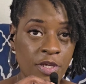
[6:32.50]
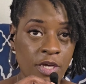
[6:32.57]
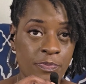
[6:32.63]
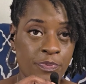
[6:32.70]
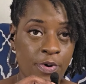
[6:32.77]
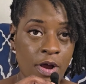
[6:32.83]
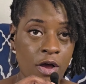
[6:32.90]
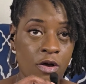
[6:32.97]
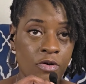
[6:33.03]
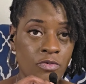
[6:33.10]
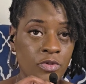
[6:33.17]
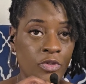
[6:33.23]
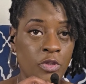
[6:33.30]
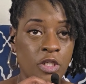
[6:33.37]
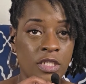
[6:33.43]
to be a
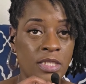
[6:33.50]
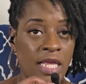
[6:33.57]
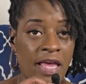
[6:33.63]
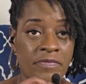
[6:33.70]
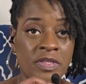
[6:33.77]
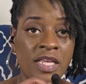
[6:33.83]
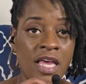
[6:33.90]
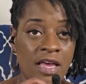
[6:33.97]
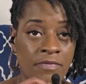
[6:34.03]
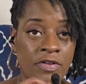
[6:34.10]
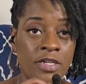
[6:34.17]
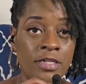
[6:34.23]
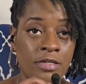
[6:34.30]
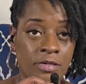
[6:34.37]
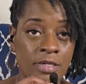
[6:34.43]
pro, you just have to have
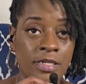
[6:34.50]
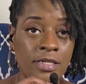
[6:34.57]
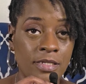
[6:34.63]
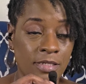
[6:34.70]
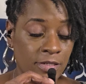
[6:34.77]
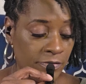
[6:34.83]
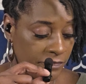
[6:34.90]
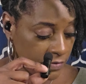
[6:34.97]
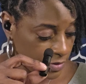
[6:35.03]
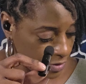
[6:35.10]
a little love.